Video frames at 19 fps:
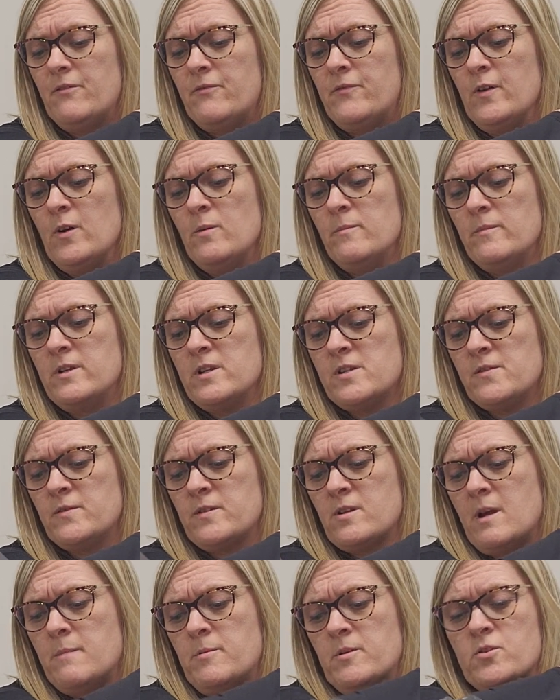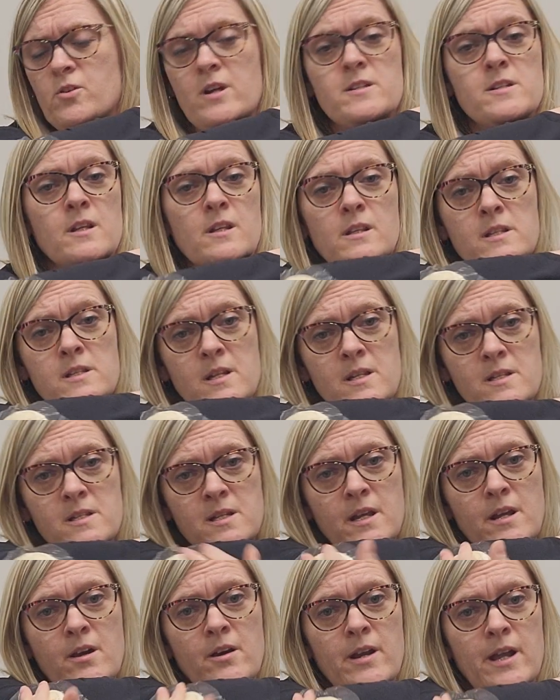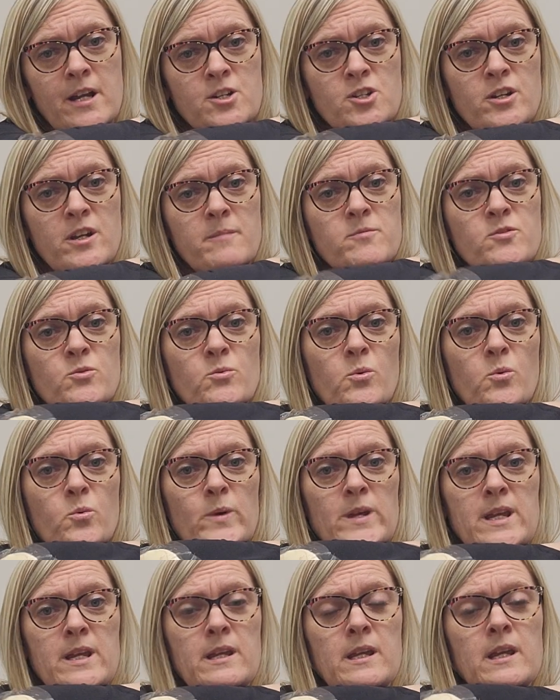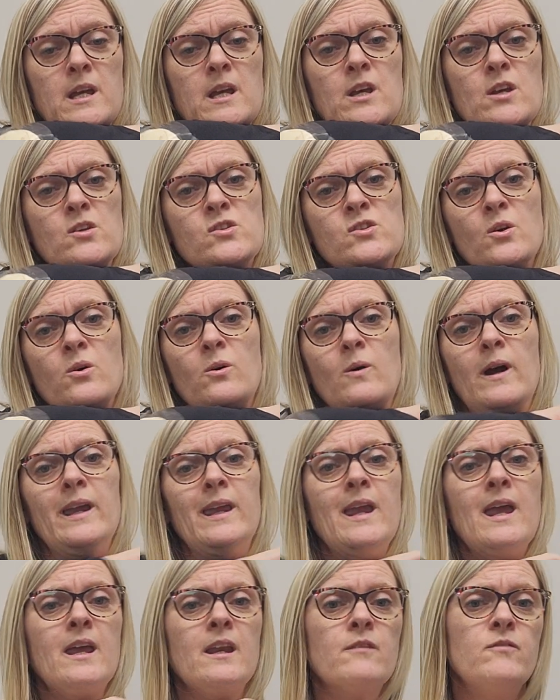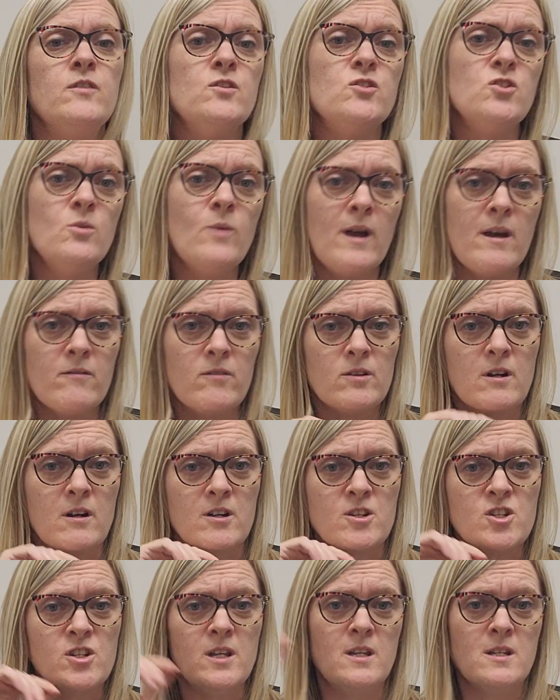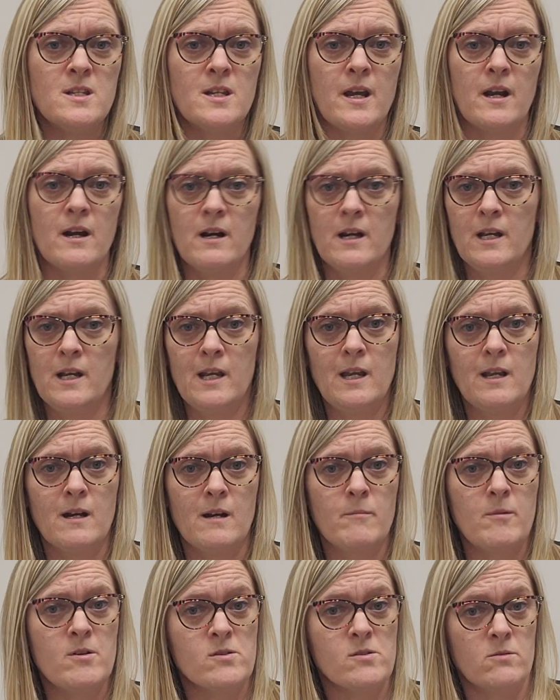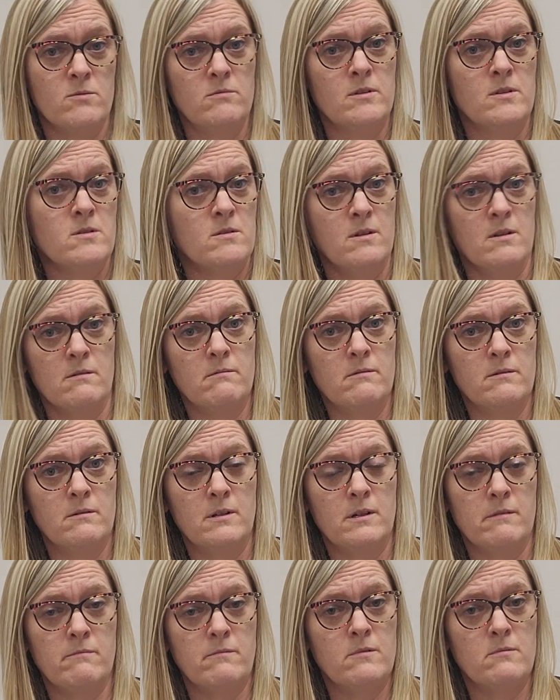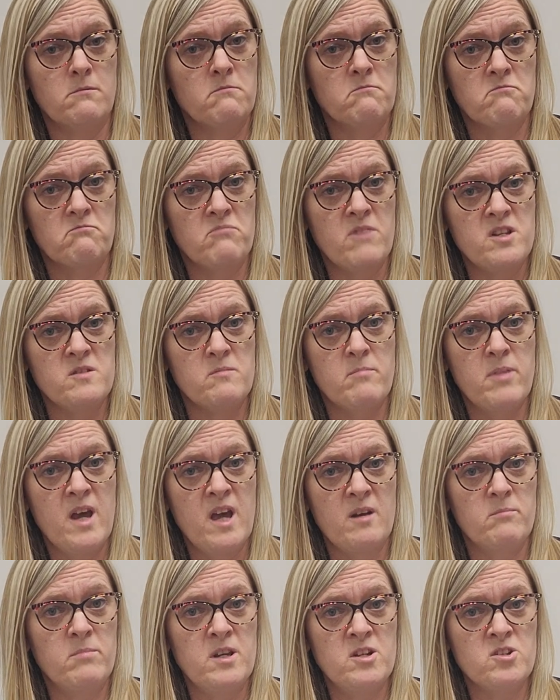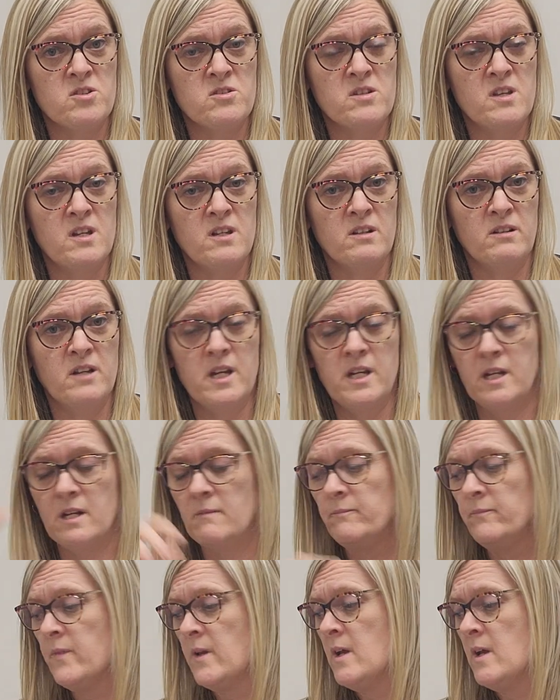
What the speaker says: this type of dressing, this can stay on actually up to a week. So again, if you do have a large skin tear, and again, I'm also with they're nice and padded, patients tend to like it.